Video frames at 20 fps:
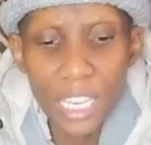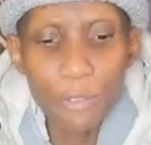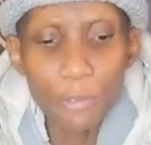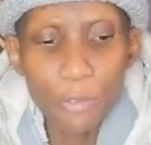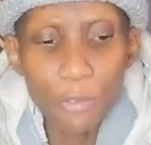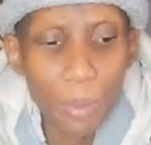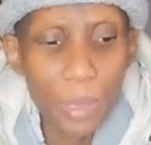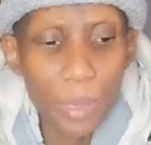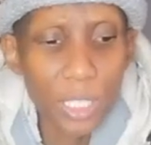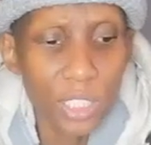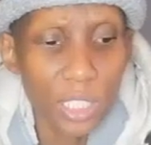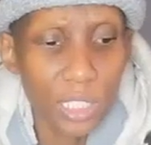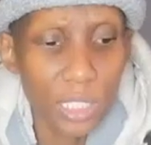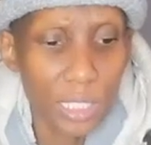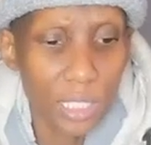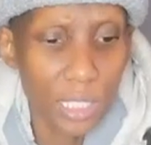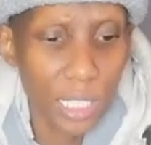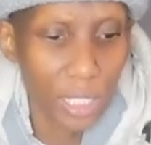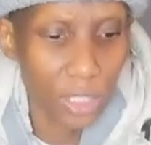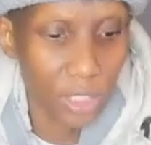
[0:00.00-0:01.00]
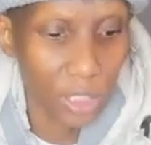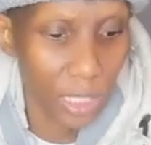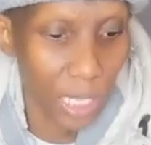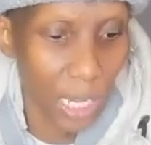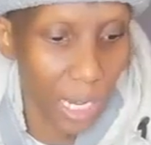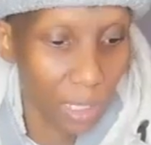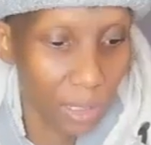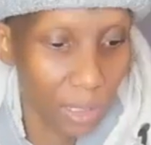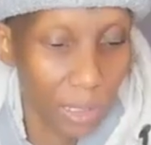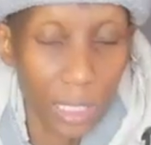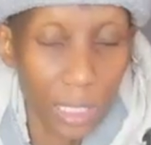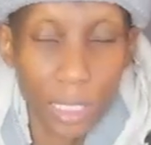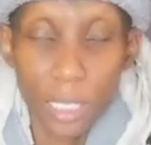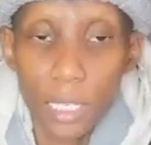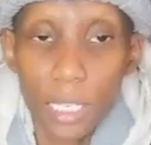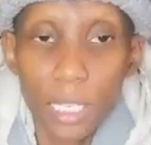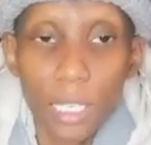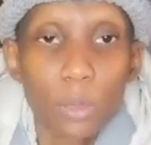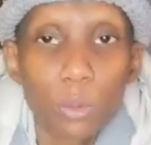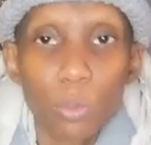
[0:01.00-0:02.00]
the information is actually out
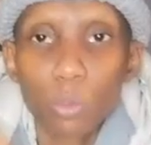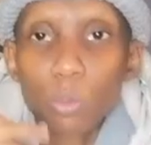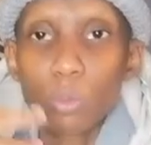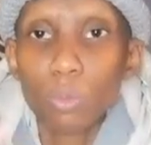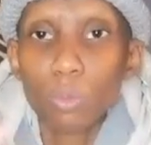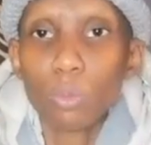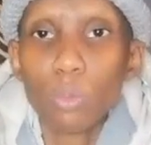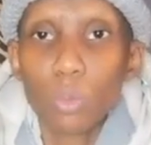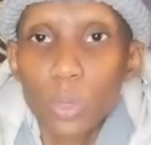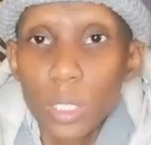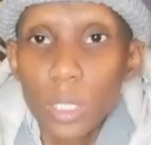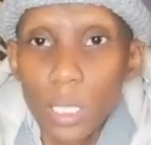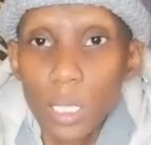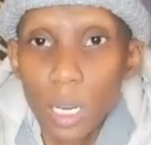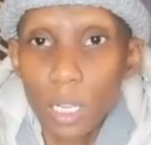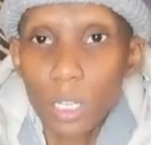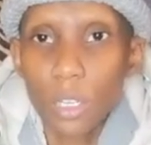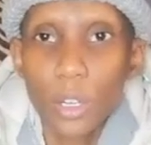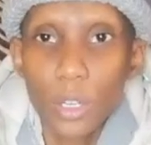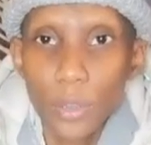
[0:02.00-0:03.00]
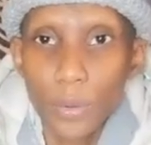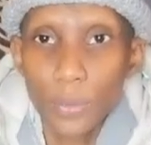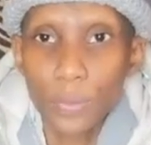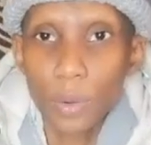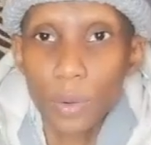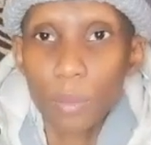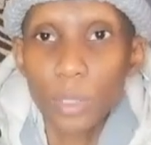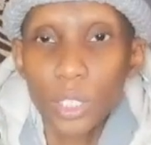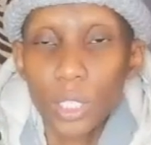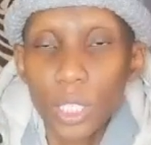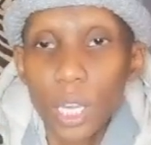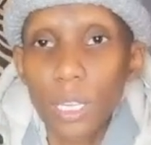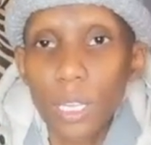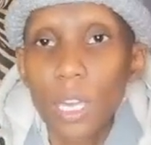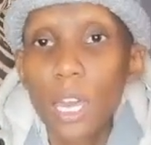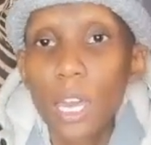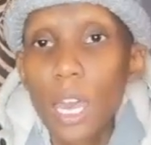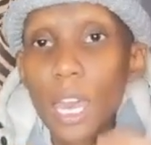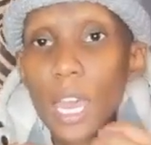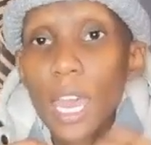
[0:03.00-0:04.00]
there and we are learning from each
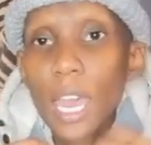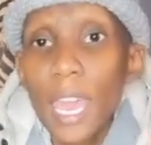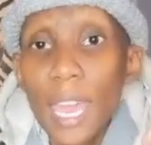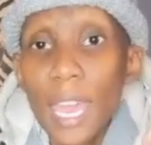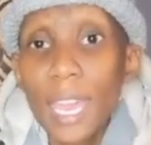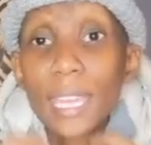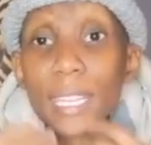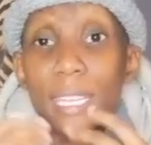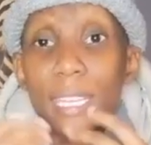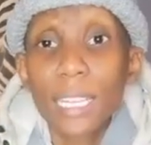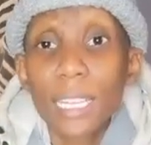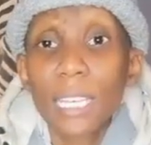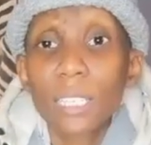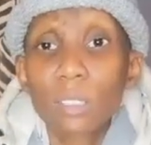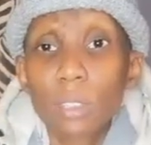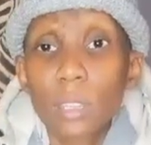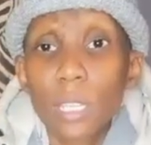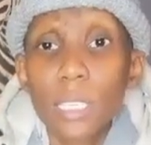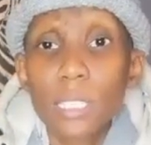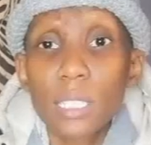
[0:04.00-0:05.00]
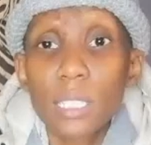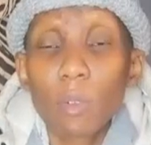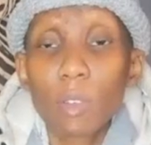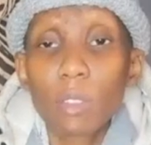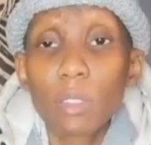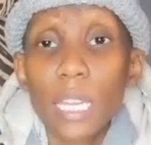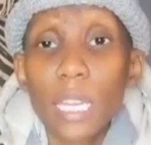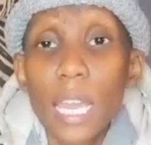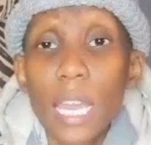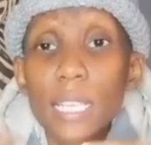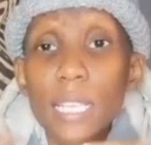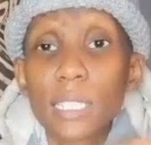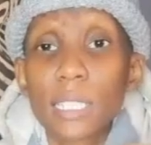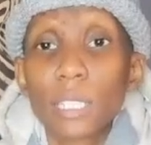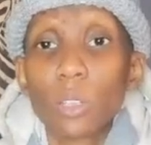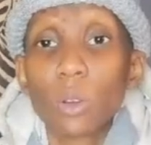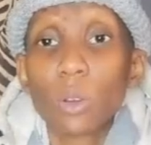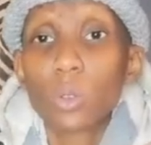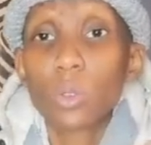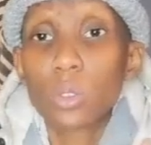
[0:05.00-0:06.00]
other. And I like to thank some of the
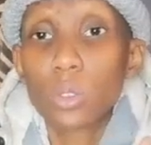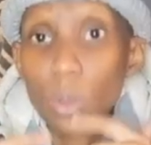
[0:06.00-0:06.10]
guys that